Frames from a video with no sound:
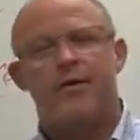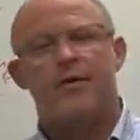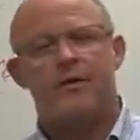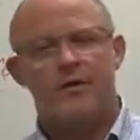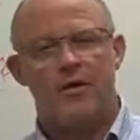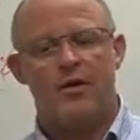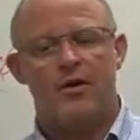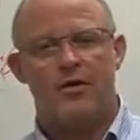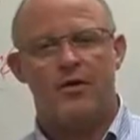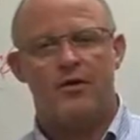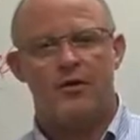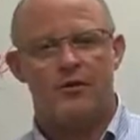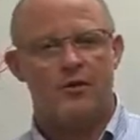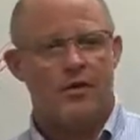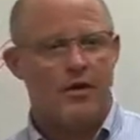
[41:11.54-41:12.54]
What
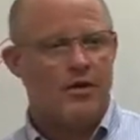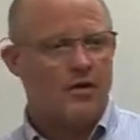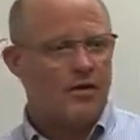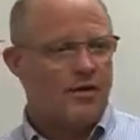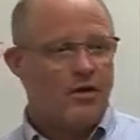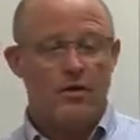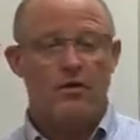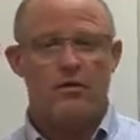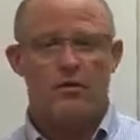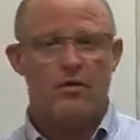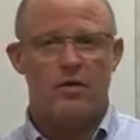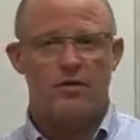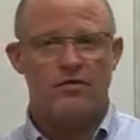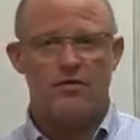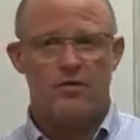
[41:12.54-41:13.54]
do? You go, oh,
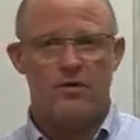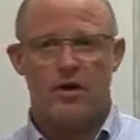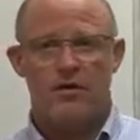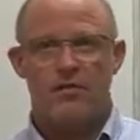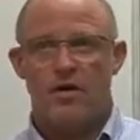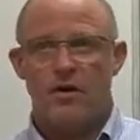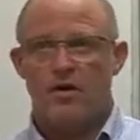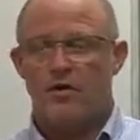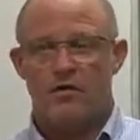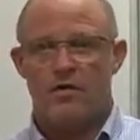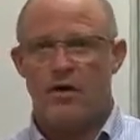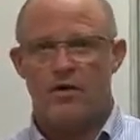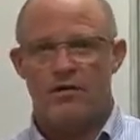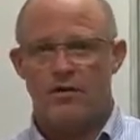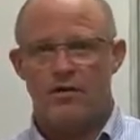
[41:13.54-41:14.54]
where'd I screw up? You
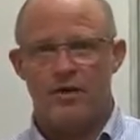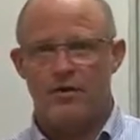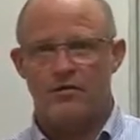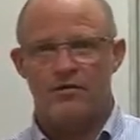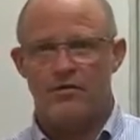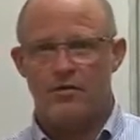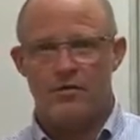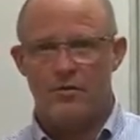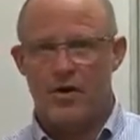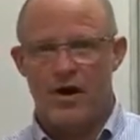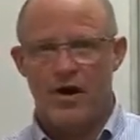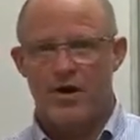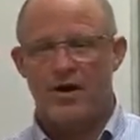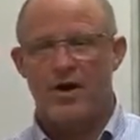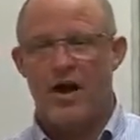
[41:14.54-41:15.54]
run everything through your
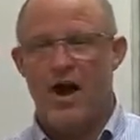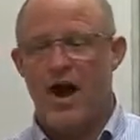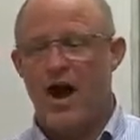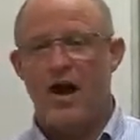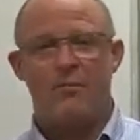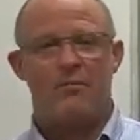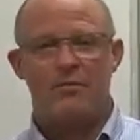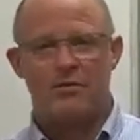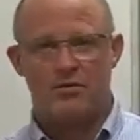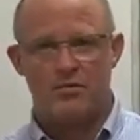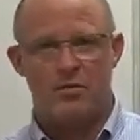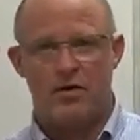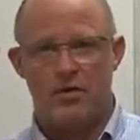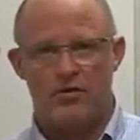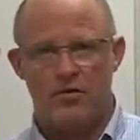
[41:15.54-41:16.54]
mind at a
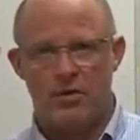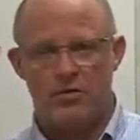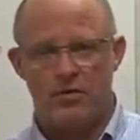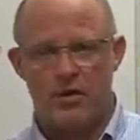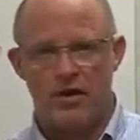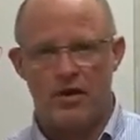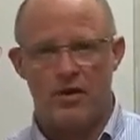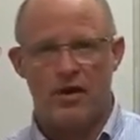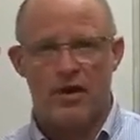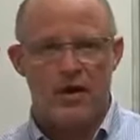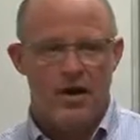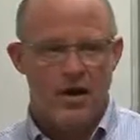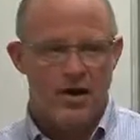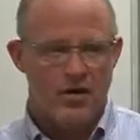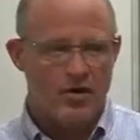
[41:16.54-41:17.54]
hyper-speed replay,
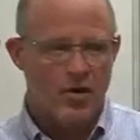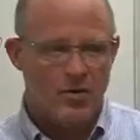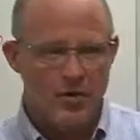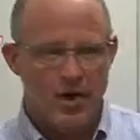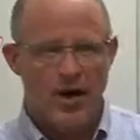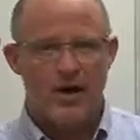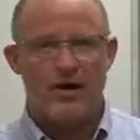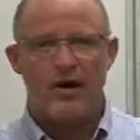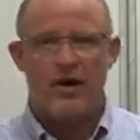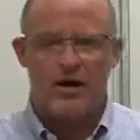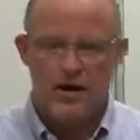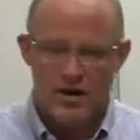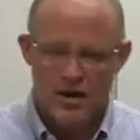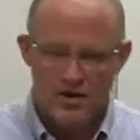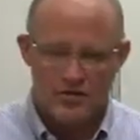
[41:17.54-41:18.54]
and you go back
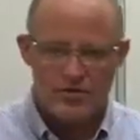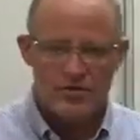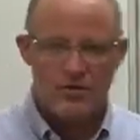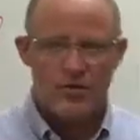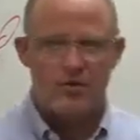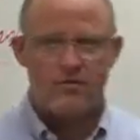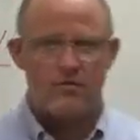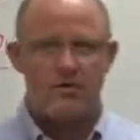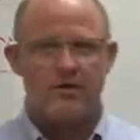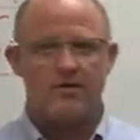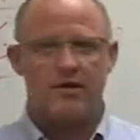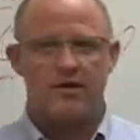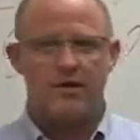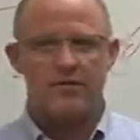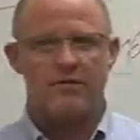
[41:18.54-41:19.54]
and you start
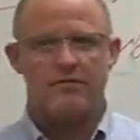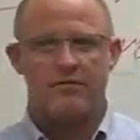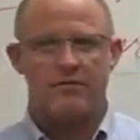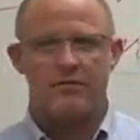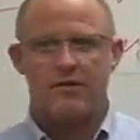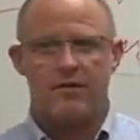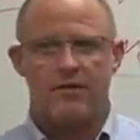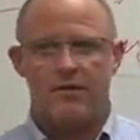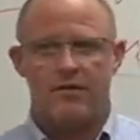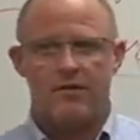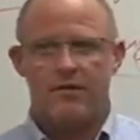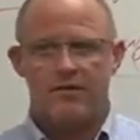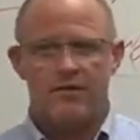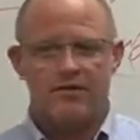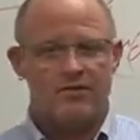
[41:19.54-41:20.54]
reselling.
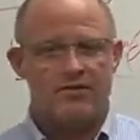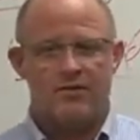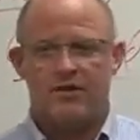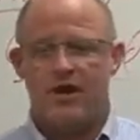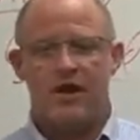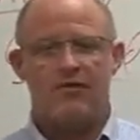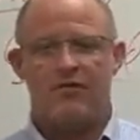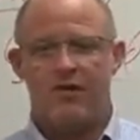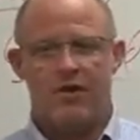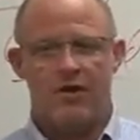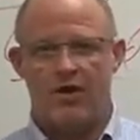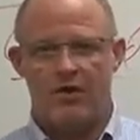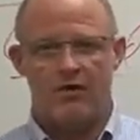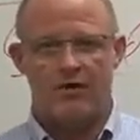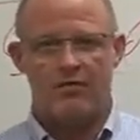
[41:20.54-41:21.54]
There's never a
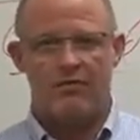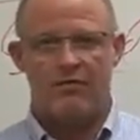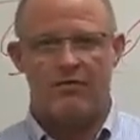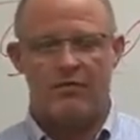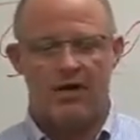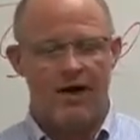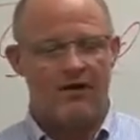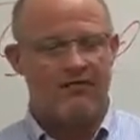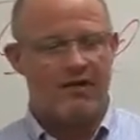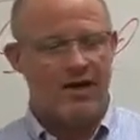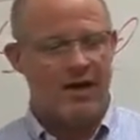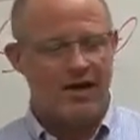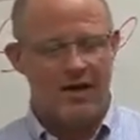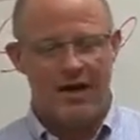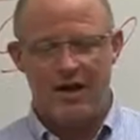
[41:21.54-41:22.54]
no. Life
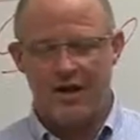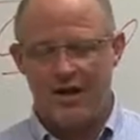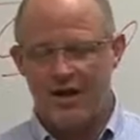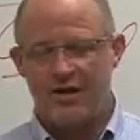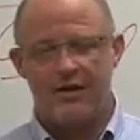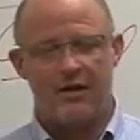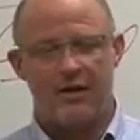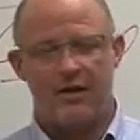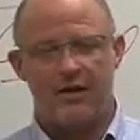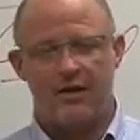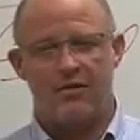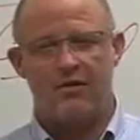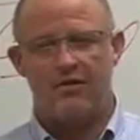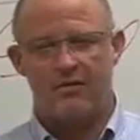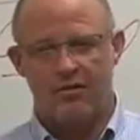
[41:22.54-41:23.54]
cannot end in a
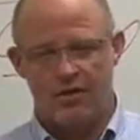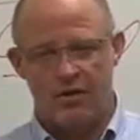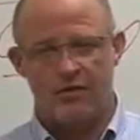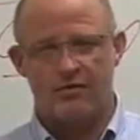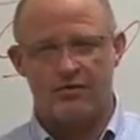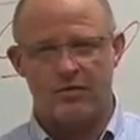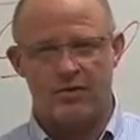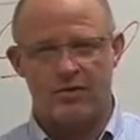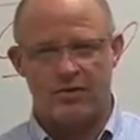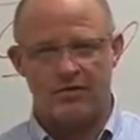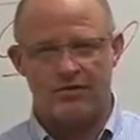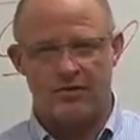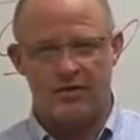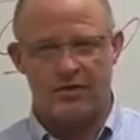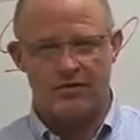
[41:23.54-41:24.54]
no. No's don't
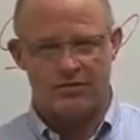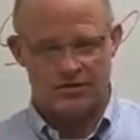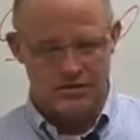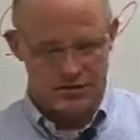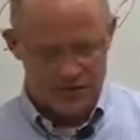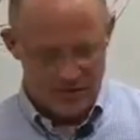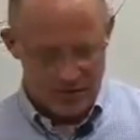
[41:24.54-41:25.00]
exist.